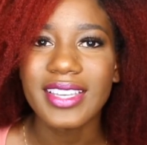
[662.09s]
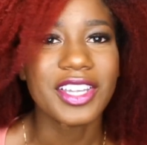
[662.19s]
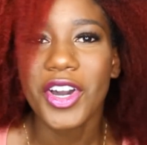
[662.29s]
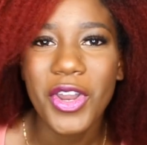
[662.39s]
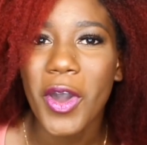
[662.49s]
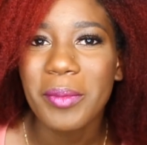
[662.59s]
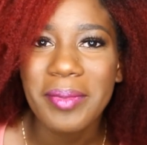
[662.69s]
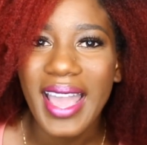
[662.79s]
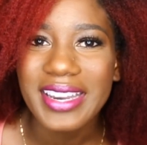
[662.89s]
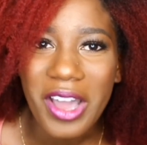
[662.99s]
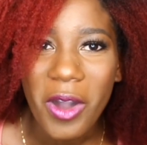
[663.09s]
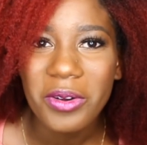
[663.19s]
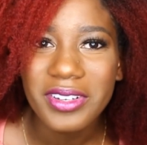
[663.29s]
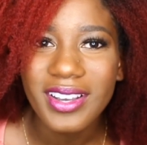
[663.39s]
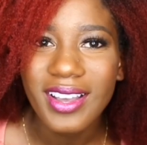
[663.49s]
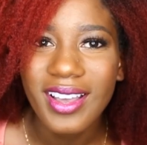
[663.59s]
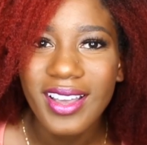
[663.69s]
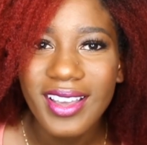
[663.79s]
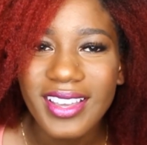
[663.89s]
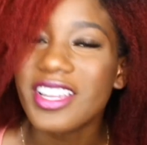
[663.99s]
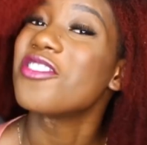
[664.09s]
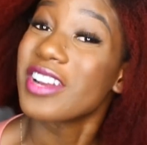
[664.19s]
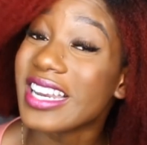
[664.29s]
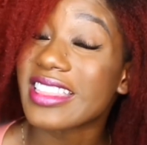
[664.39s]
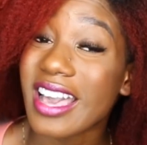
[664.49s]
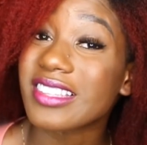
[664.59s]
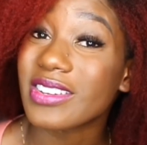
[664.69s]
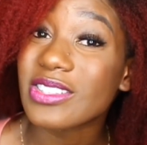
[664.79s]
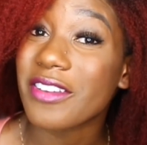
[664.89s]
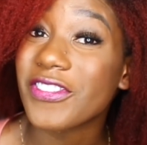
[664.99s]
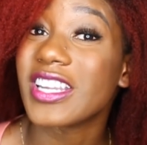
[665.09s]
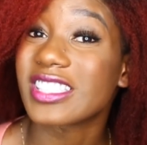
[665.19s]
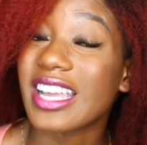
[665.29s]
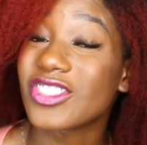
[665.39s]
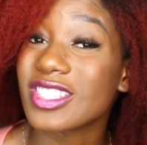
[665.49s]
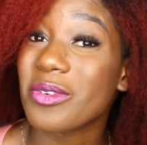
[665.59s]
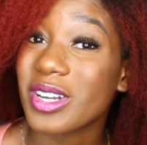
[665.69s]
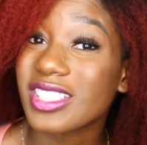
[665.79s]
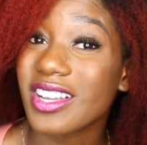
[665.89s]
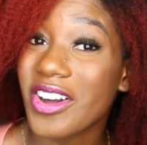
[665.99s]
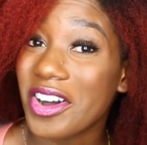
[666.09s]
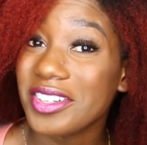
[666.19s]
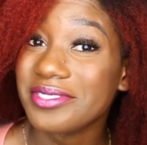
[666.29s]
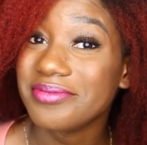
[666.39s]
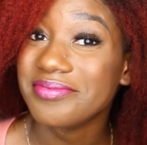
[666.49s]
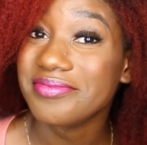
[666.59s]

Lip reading: You don't know me by now? You really thought I was going to finish at just a wash and go?